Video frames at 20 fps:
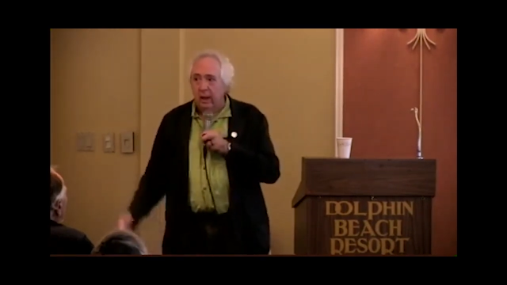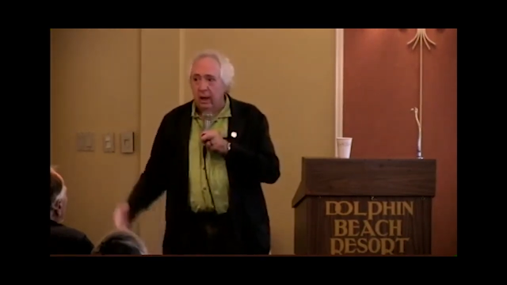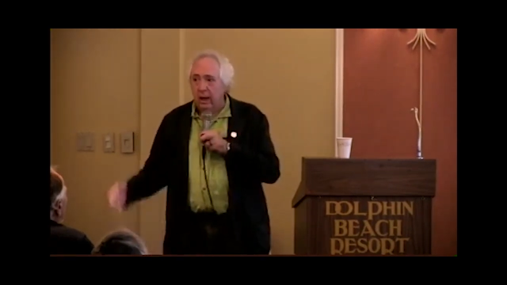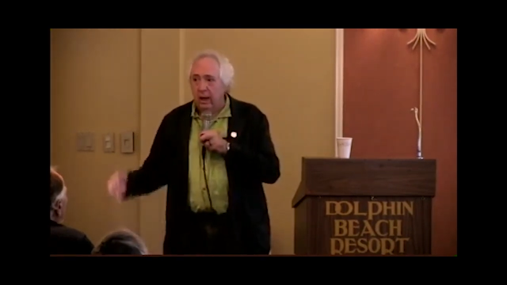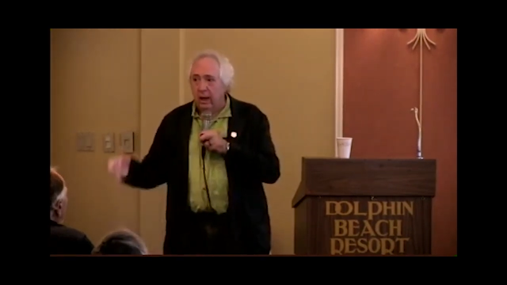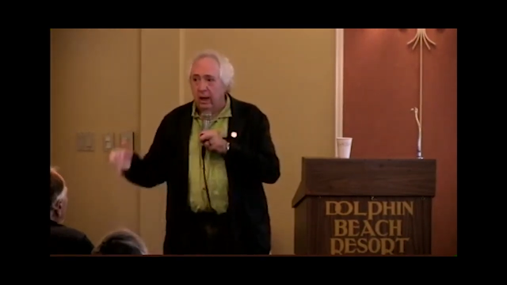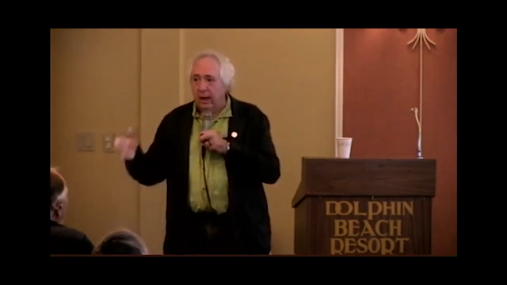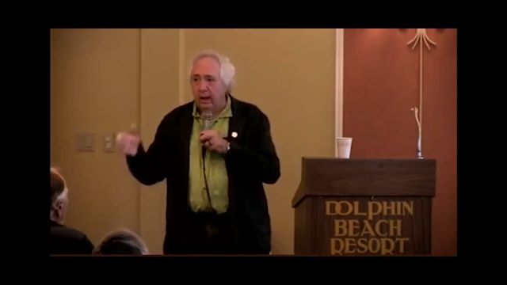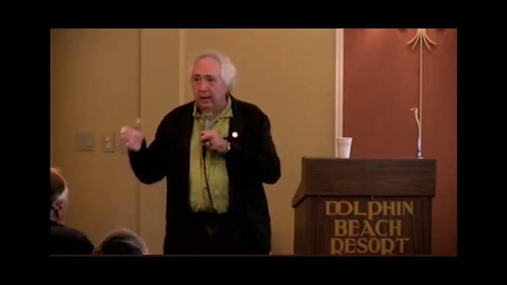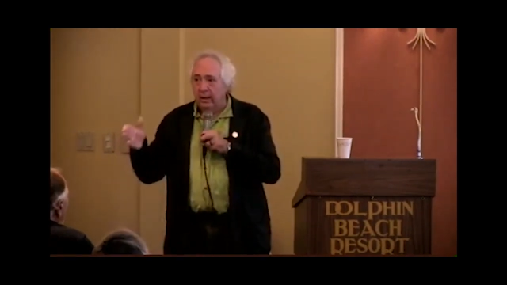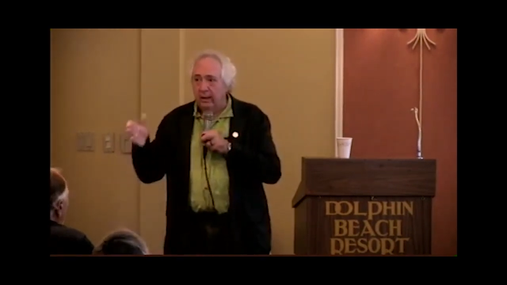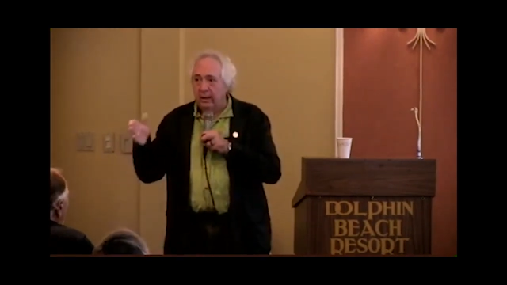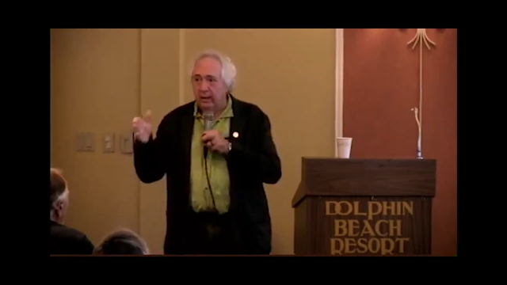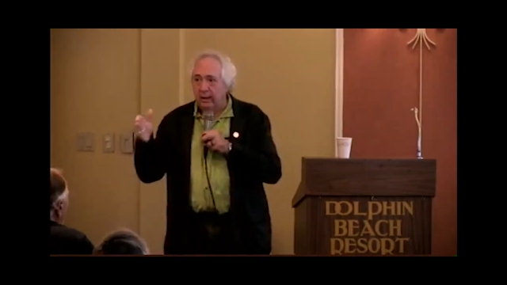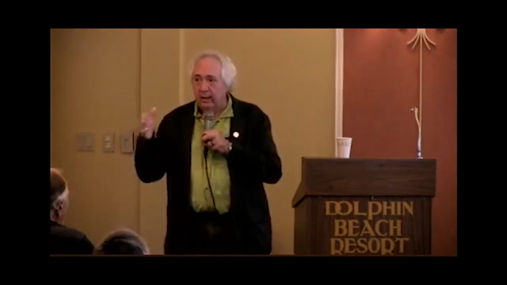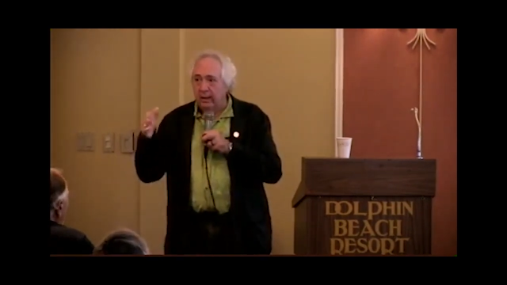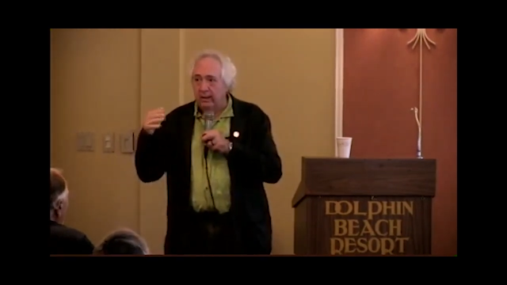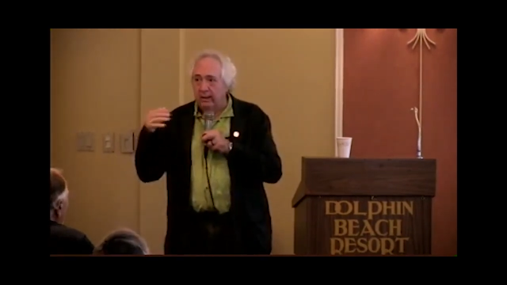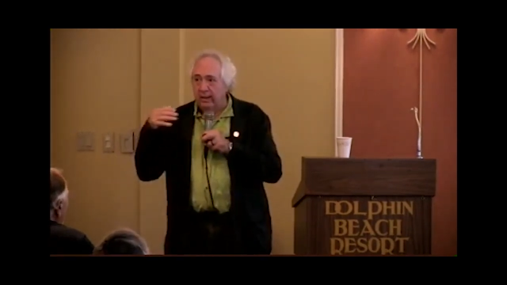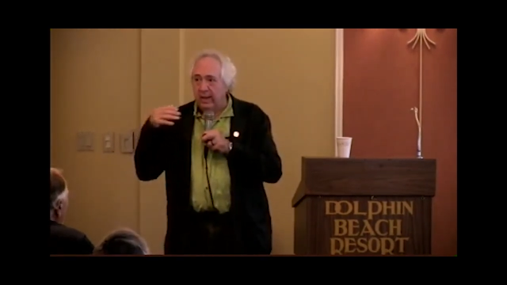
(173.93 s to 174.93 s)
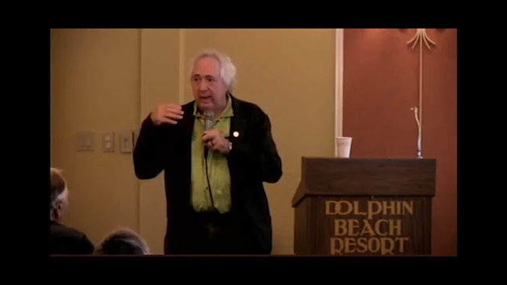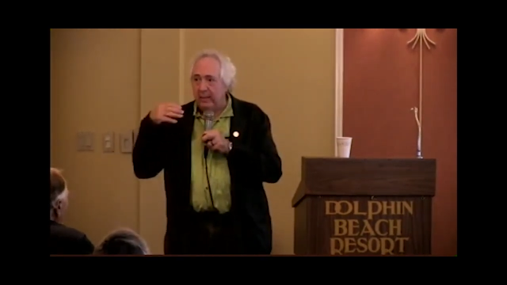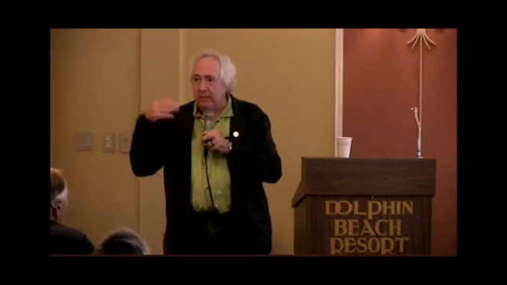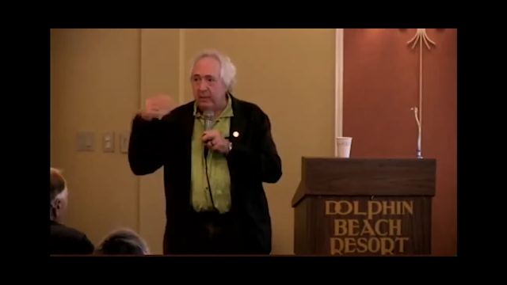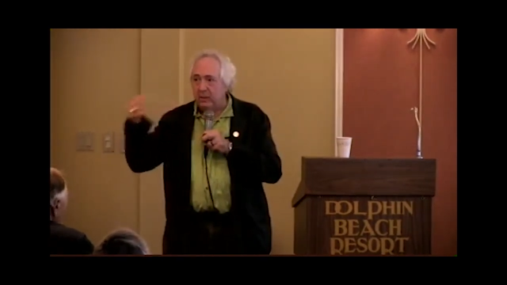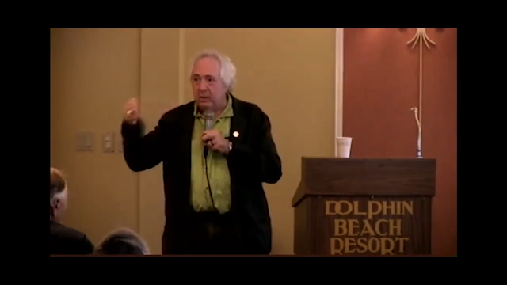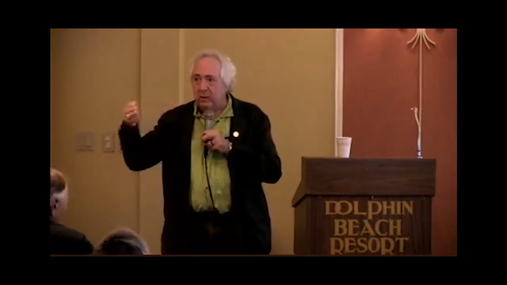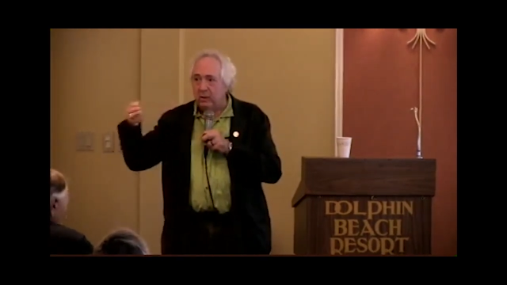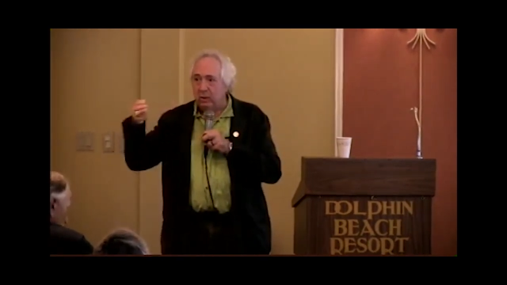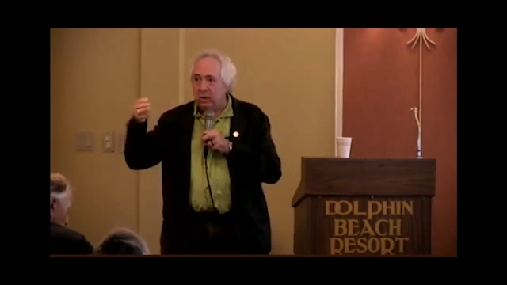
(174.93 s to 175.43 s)
uh,
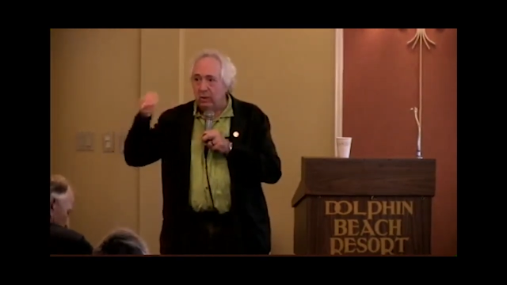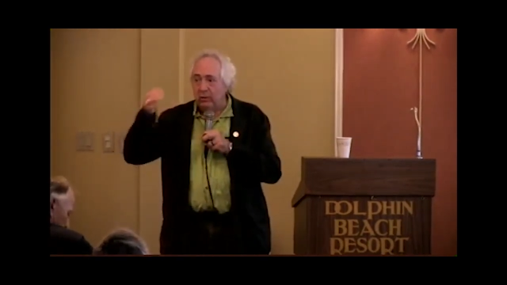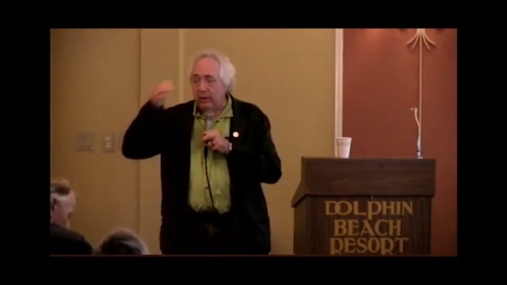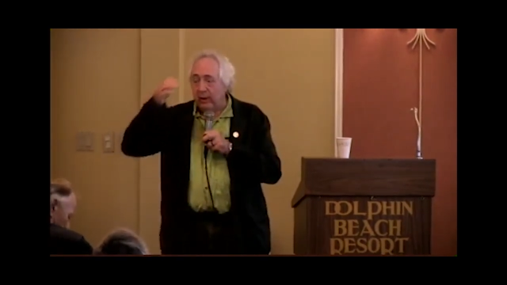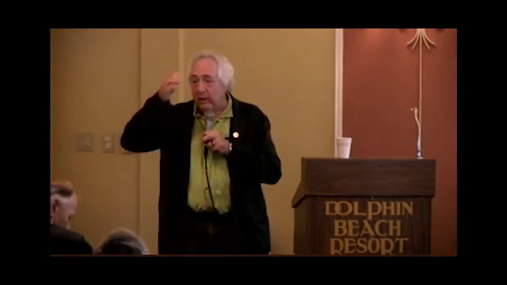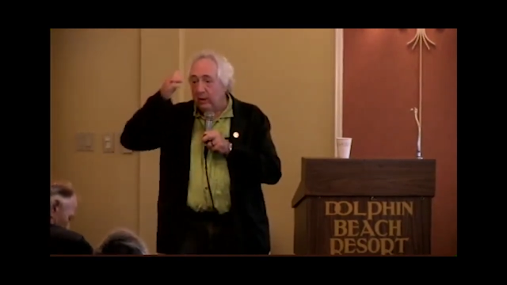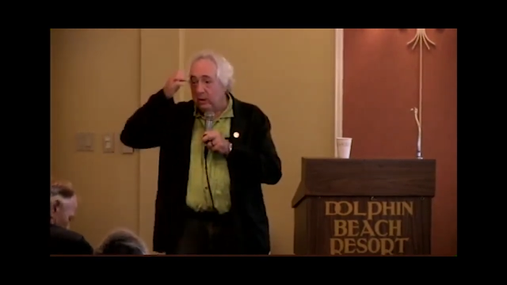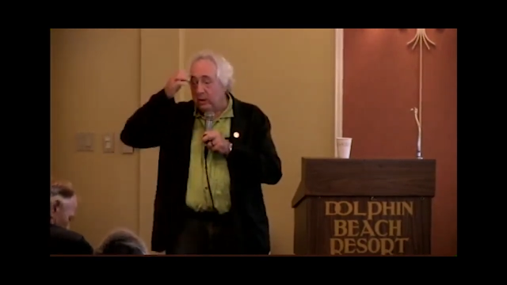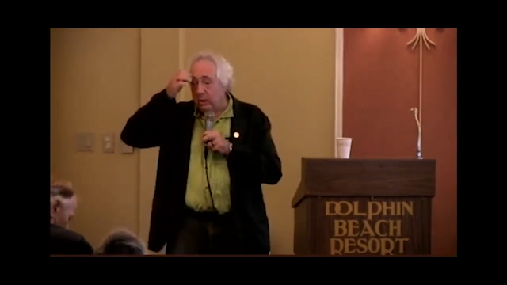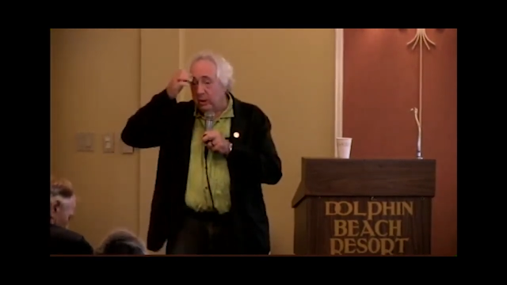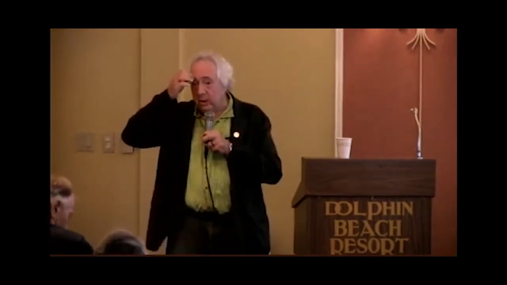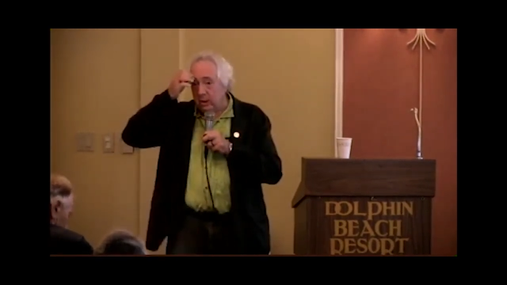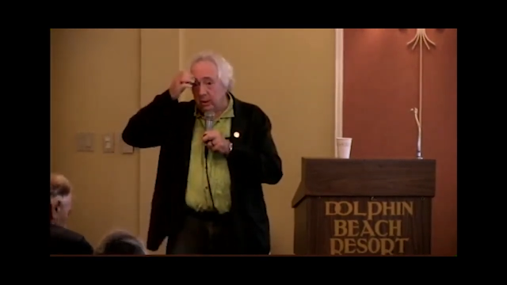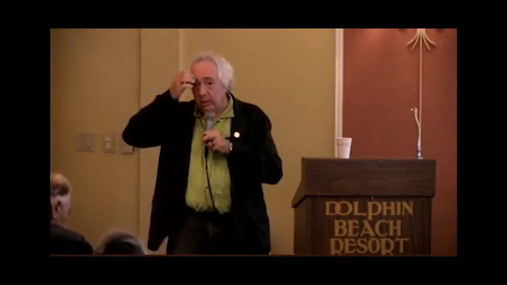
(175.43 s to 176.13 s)
damaged the nerve energy